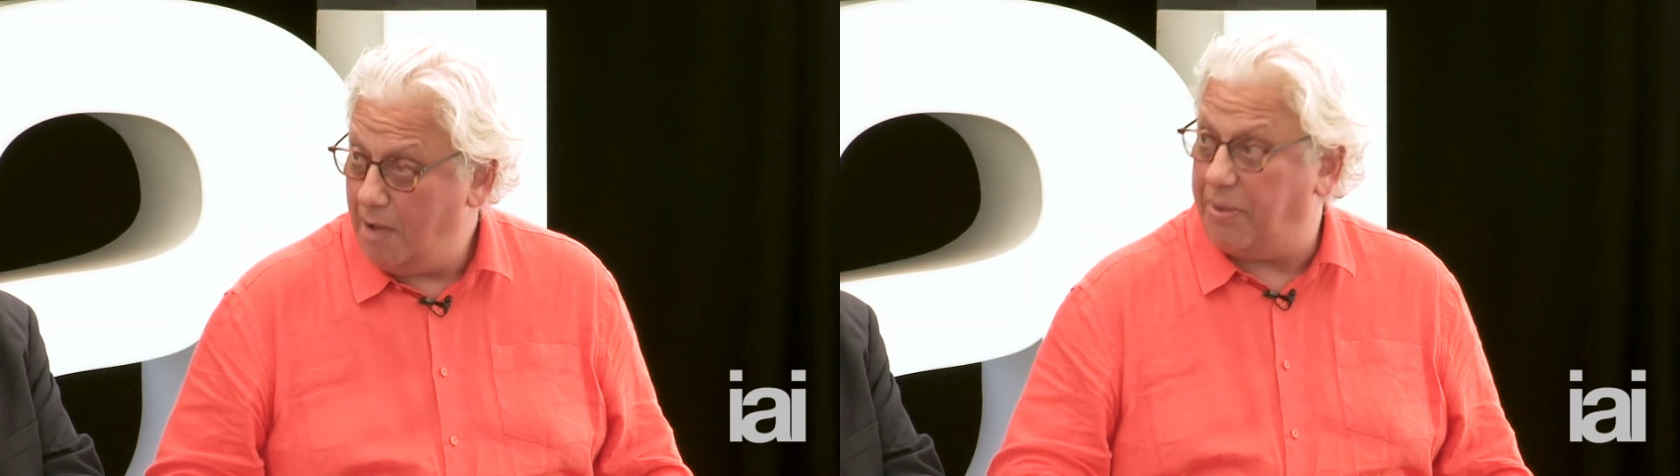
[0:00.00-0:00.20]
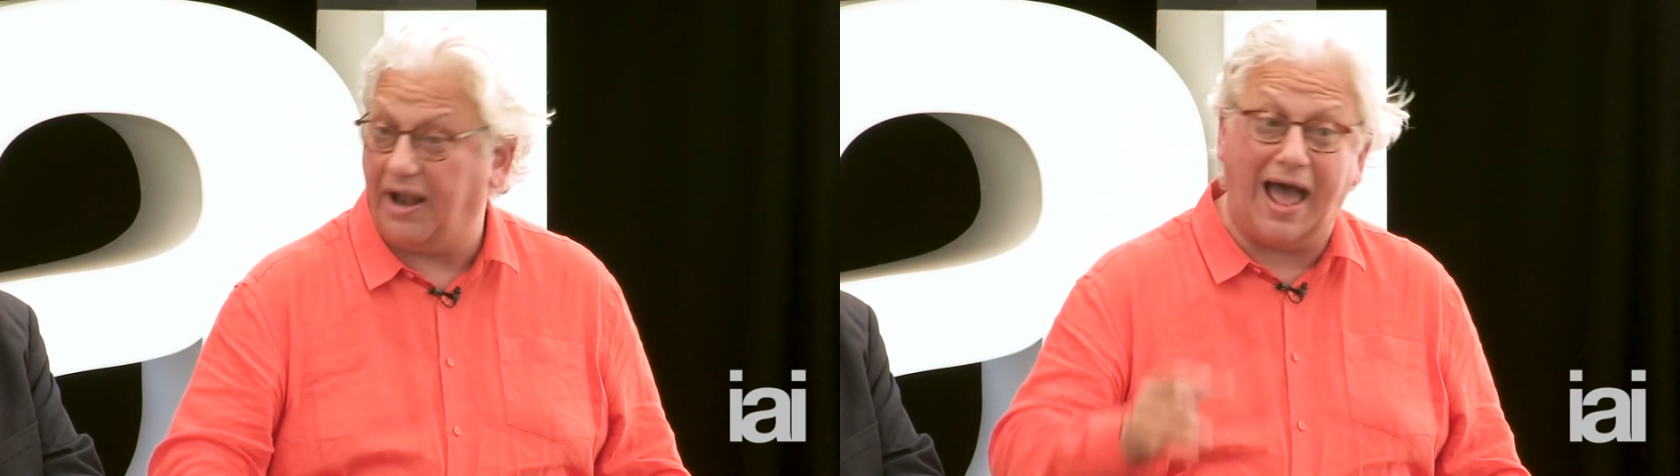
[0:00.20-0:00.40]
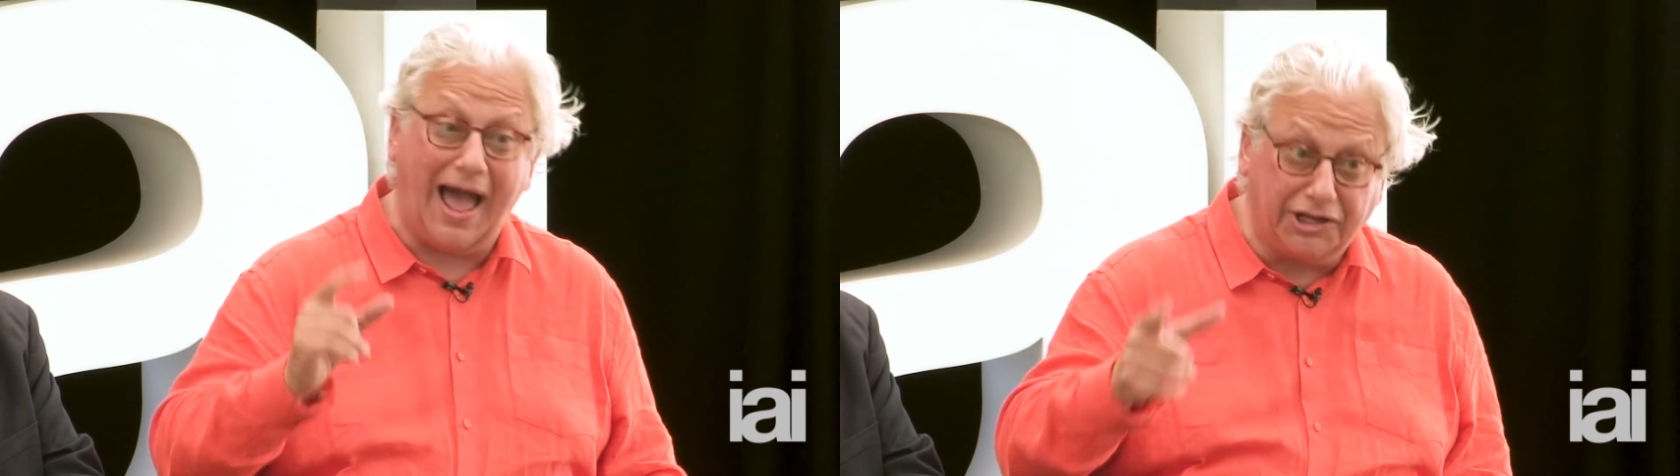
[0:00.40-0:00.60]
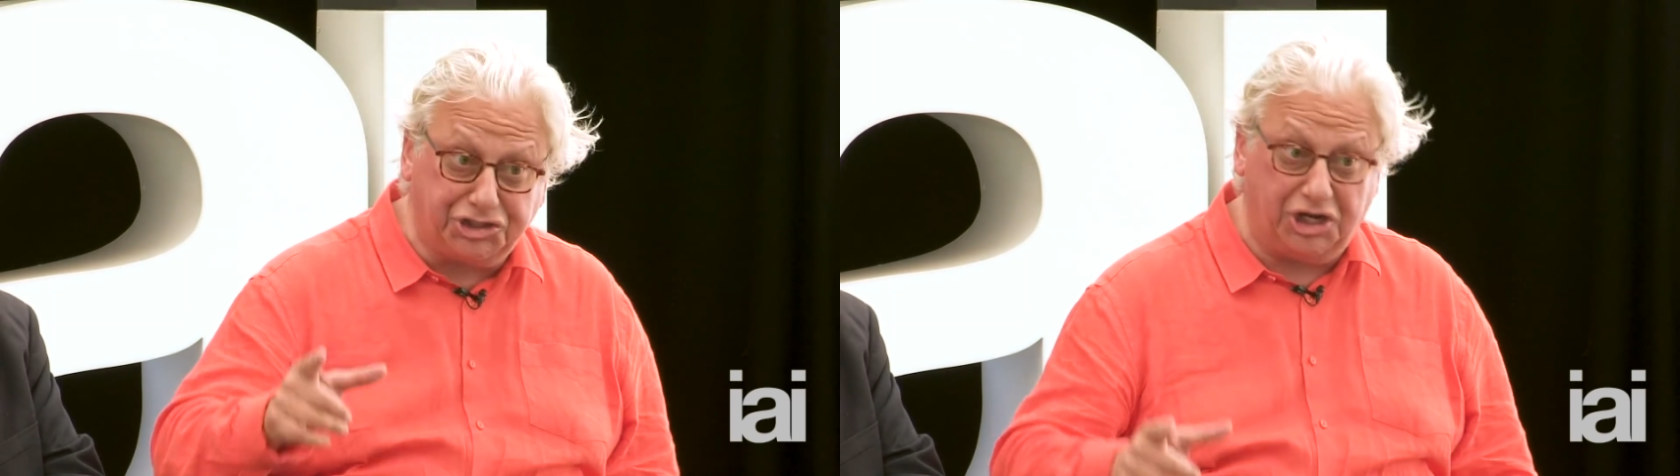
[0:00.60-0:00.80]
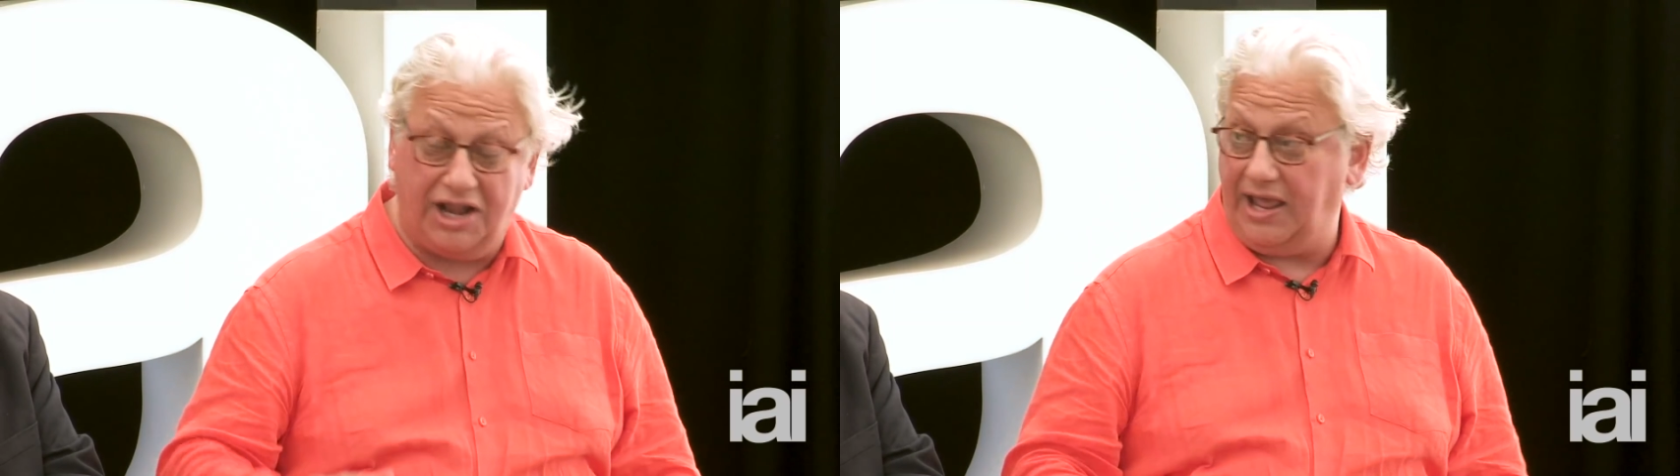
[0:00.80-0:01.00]
But
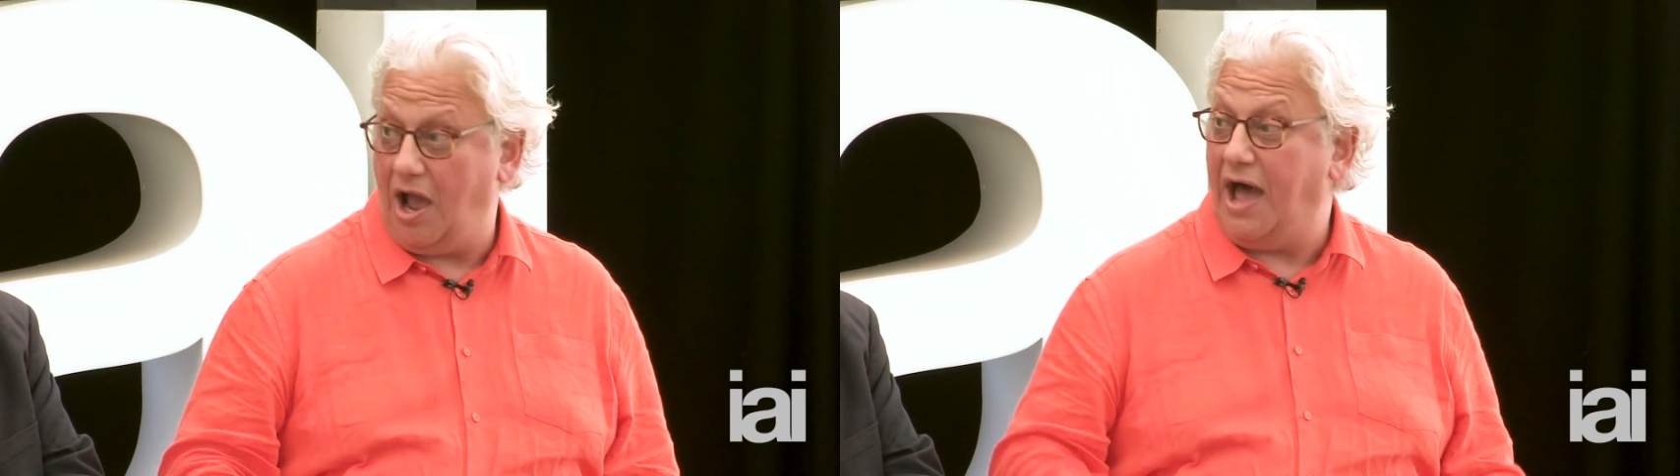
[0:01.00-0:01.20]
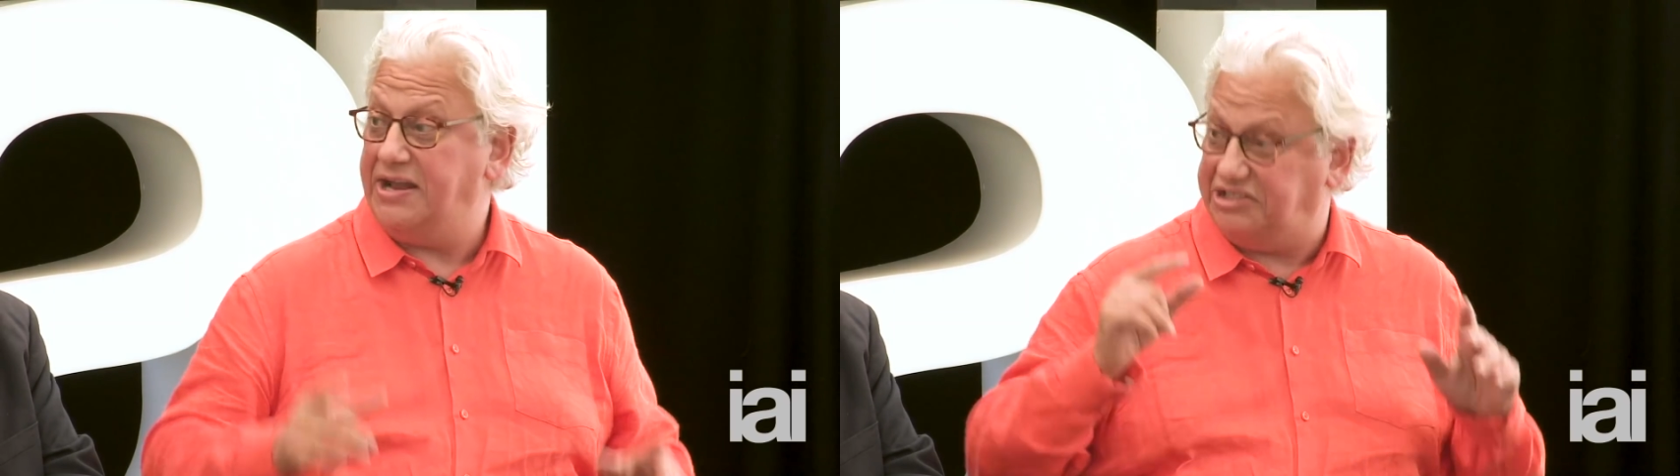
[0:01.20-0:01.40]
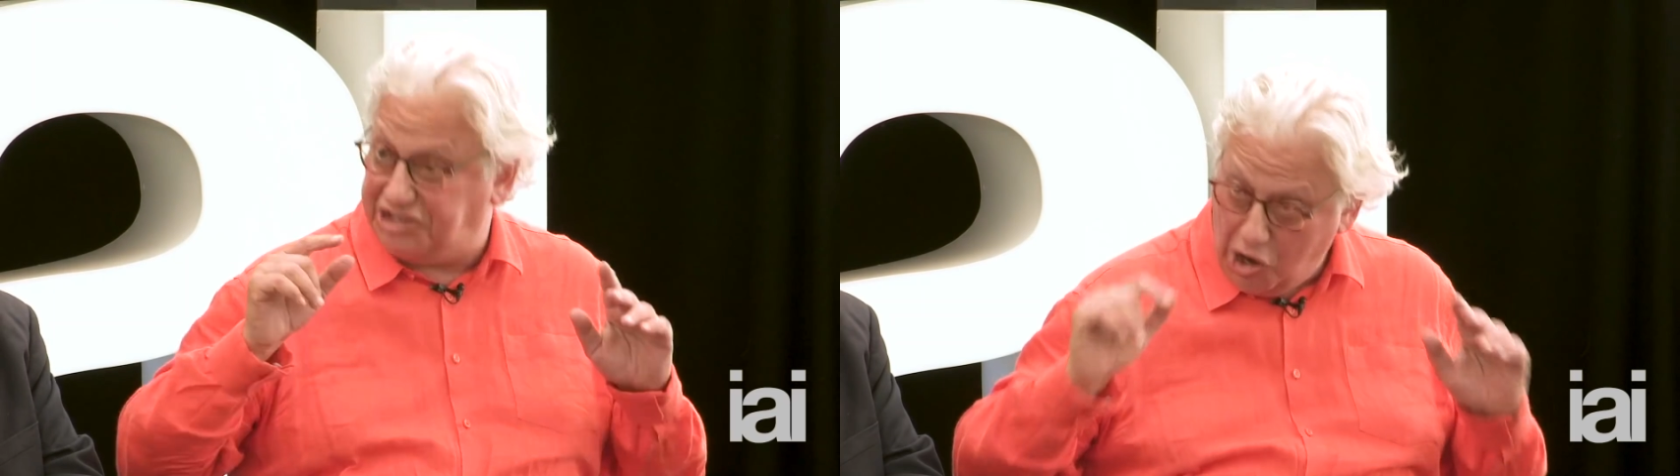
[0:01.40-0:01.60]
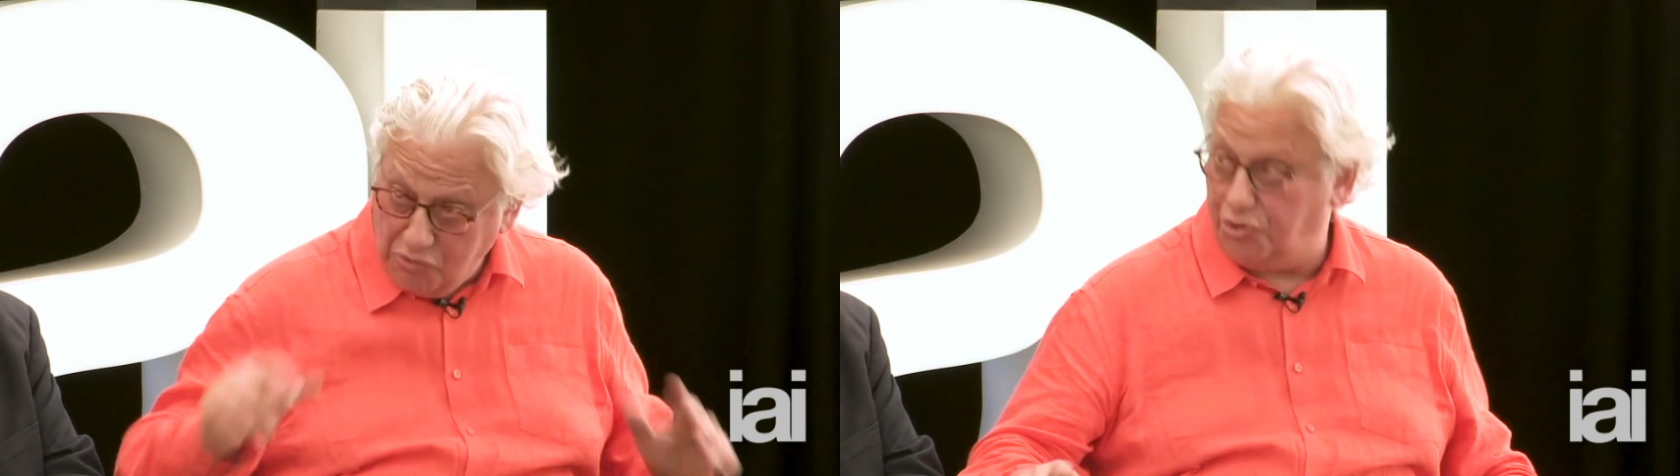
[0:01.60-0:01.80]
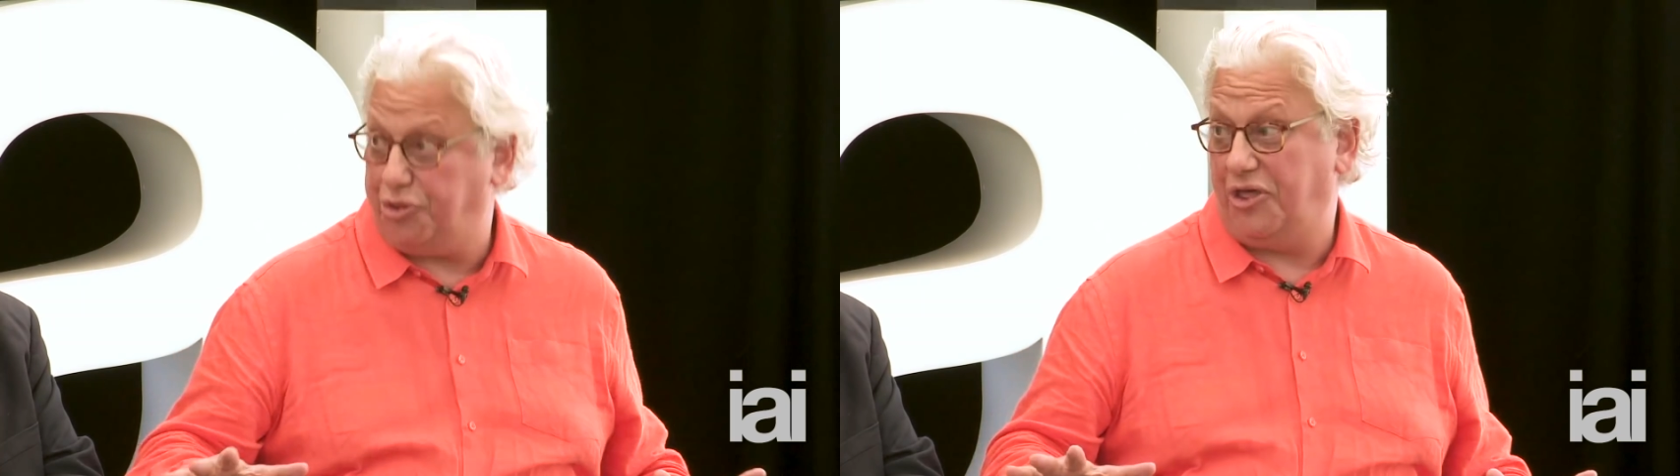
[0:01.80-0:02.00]
actually, I
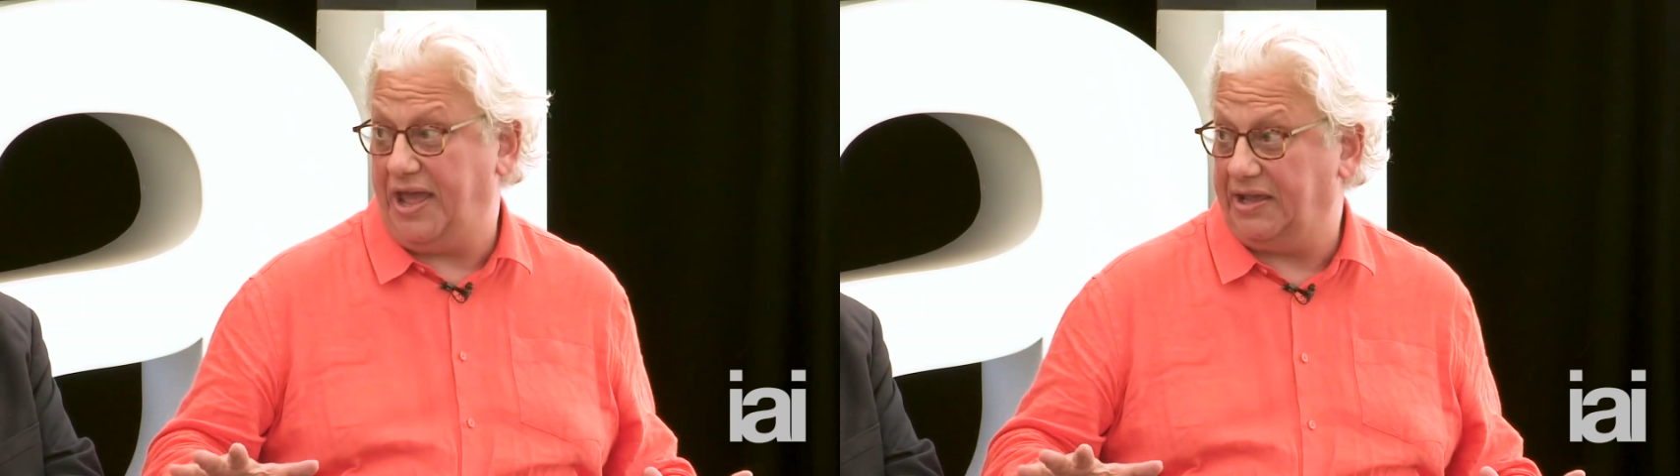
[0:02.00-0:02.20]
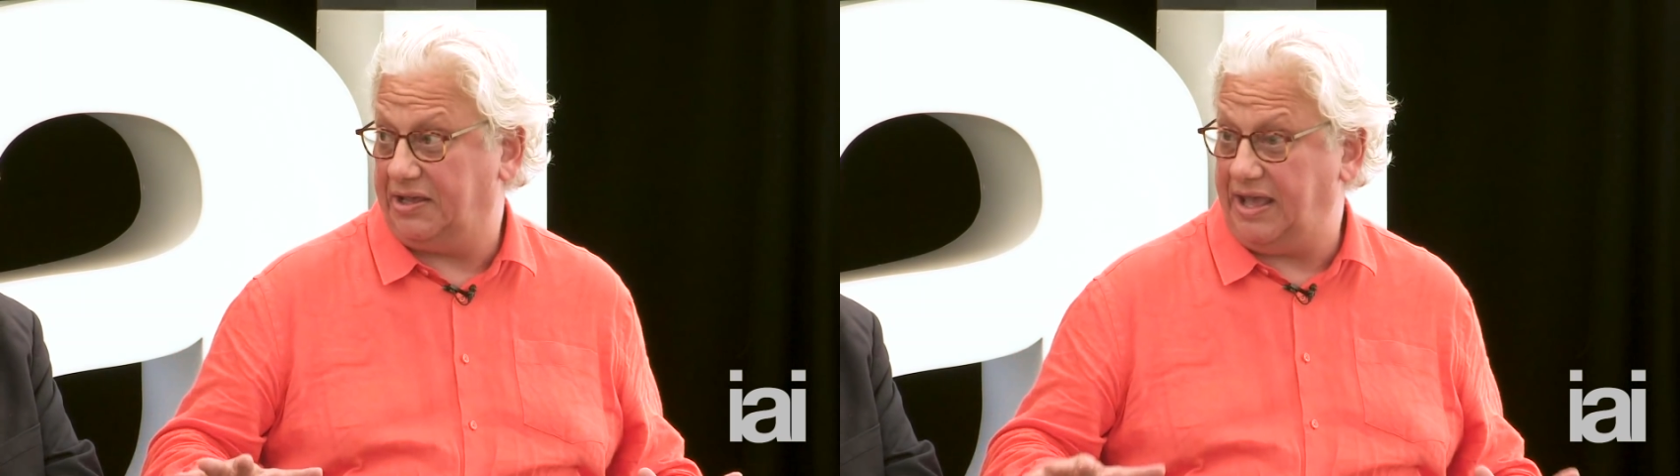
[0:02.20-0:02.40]
don't think